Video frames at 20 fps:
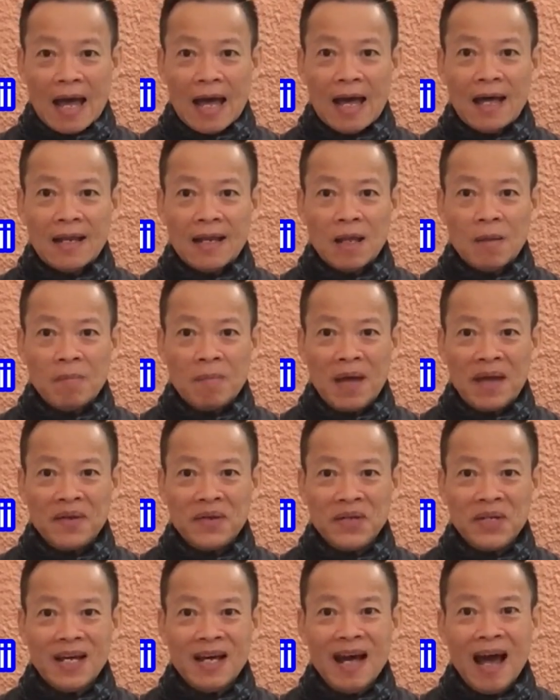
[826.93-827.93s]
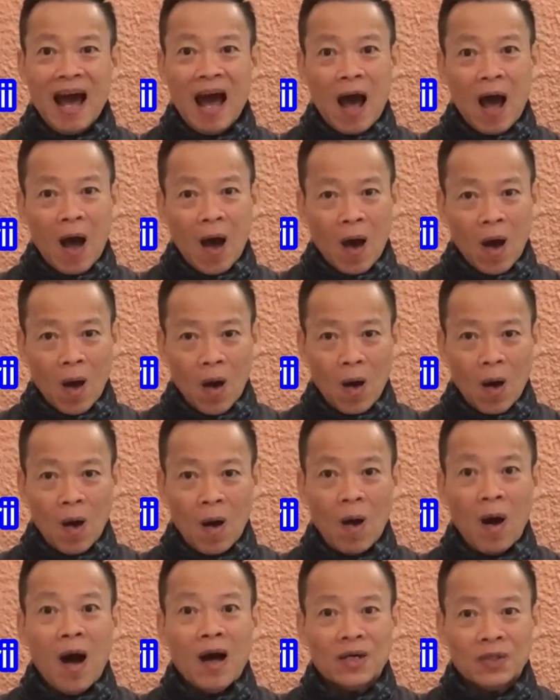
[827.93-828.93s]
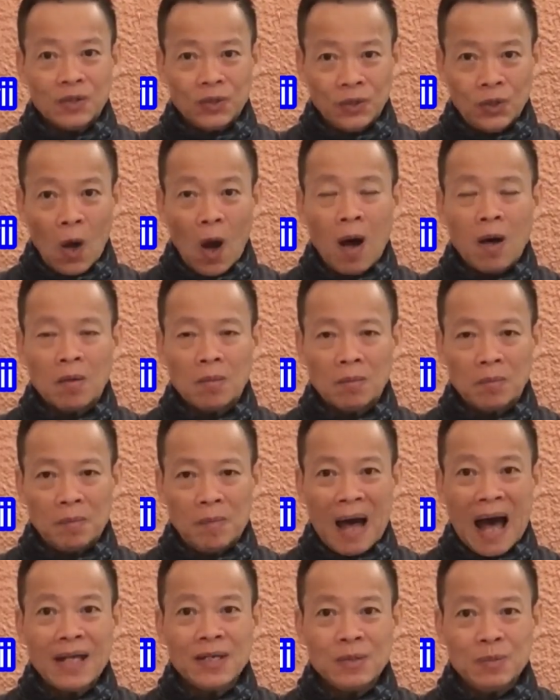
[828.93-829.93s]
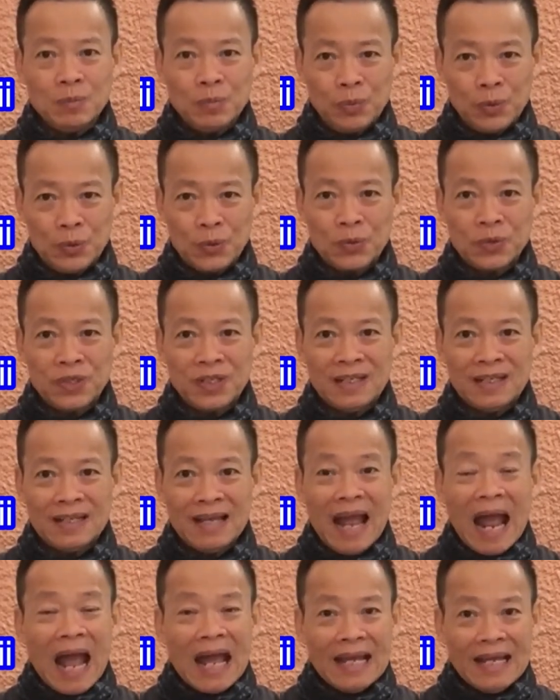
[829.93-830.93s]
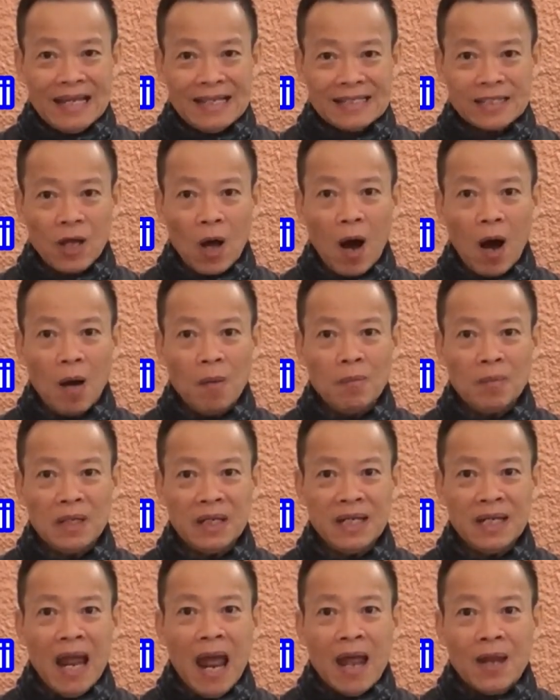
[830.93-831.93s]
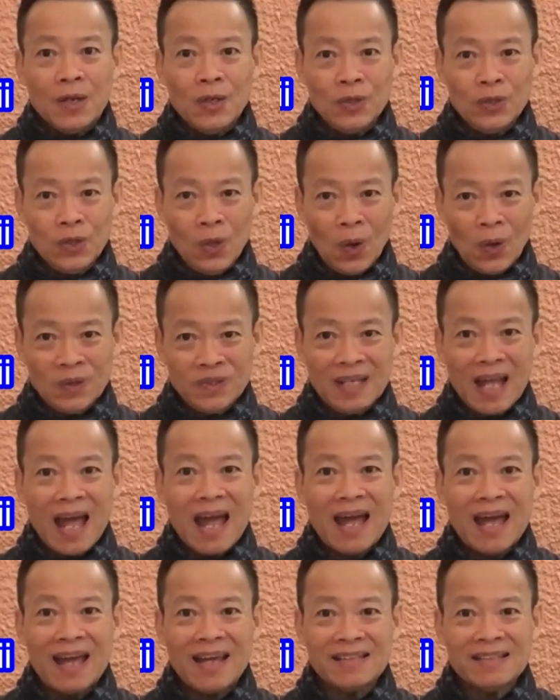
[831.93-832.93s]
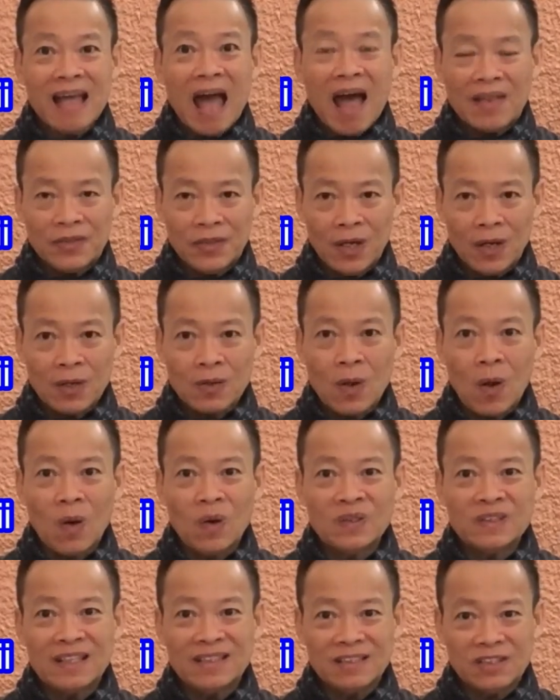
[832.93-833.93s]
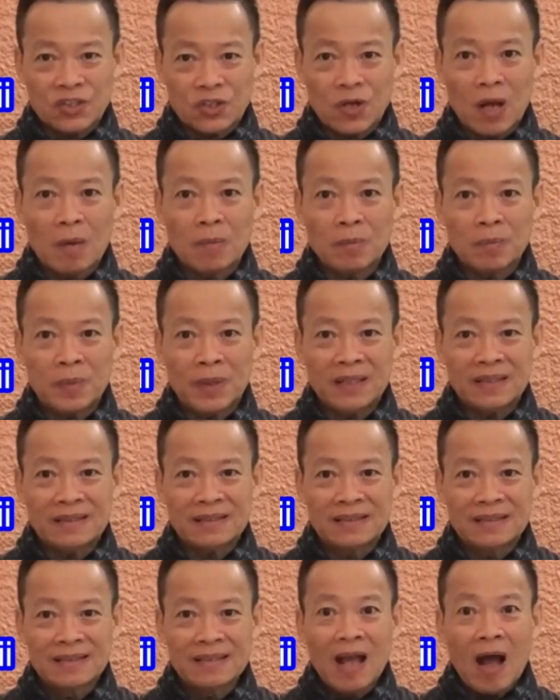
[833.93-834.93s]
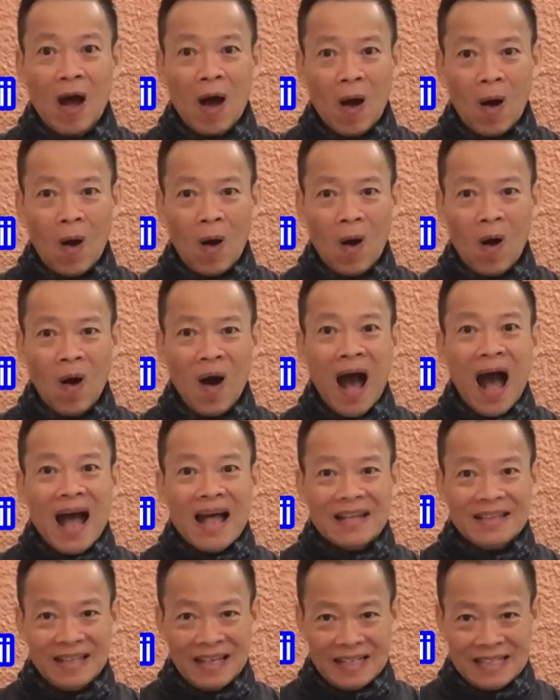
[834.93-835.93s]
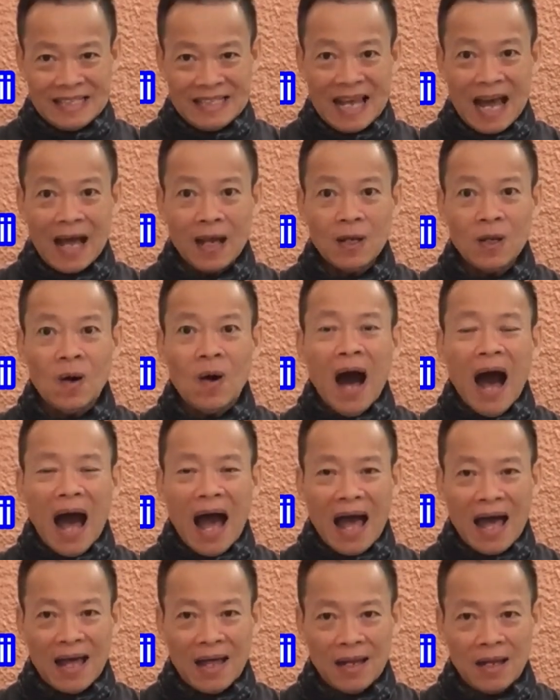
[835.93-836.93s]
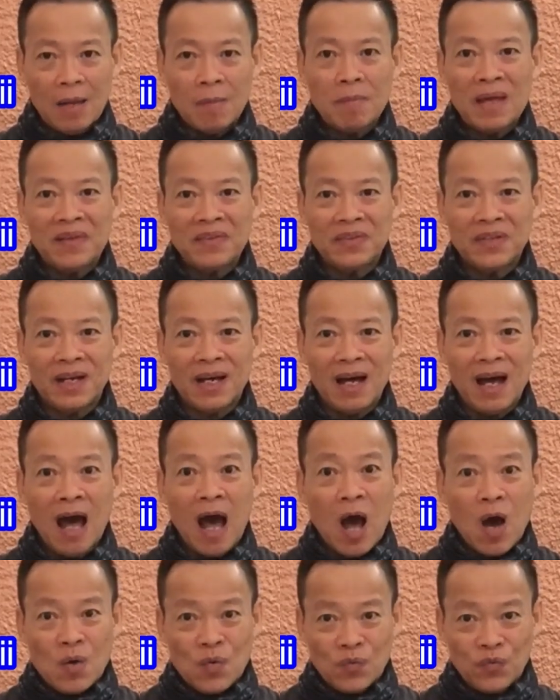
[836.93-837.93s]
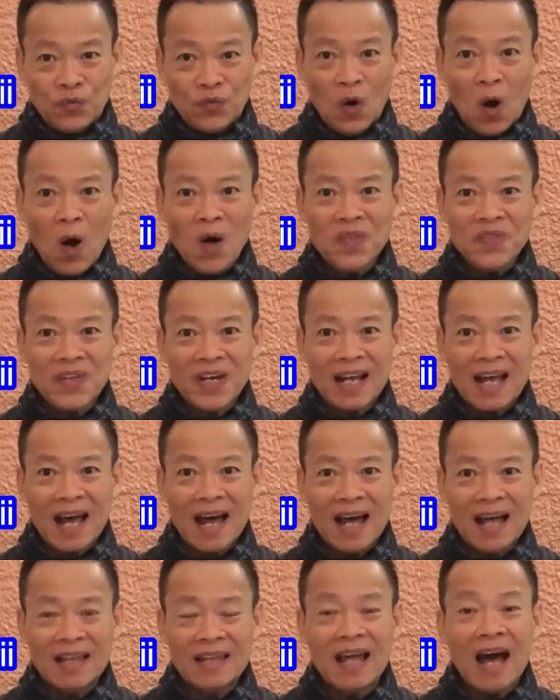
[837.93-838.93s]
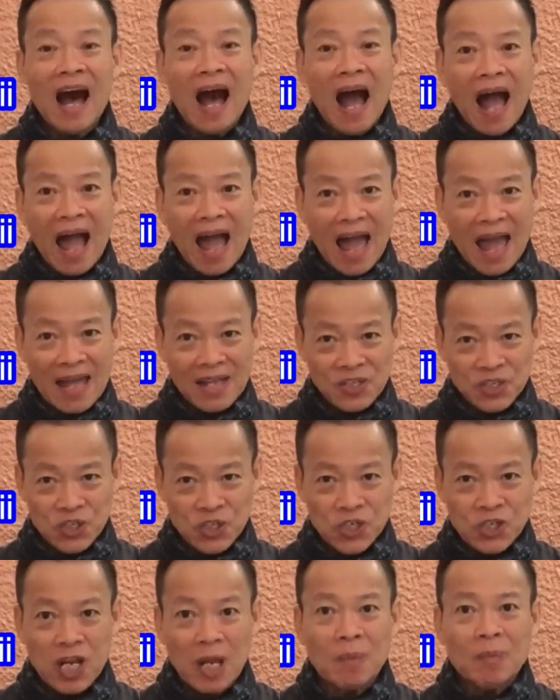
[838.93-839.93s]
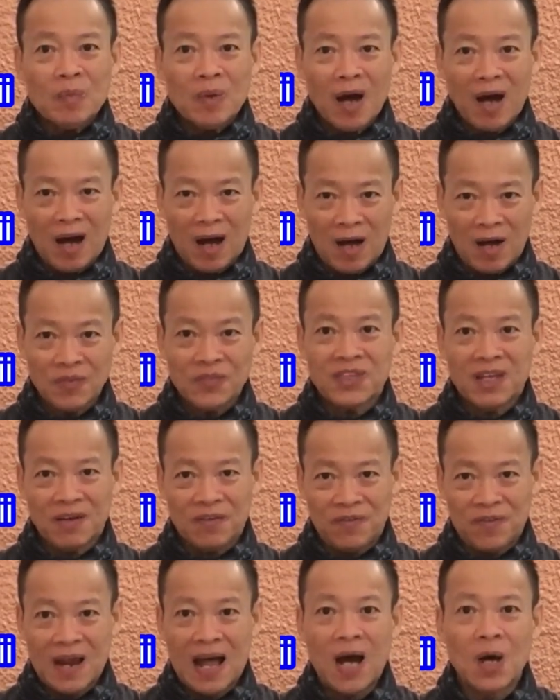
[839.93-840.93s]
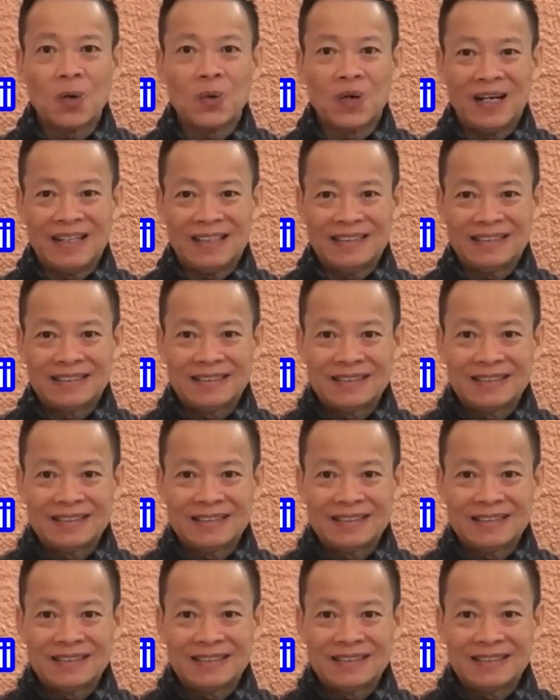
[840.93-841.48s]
Allamanda or Dog Van Buri is commonly known as the golden trumpet or the yellow allamanda for the color and shape of the flower.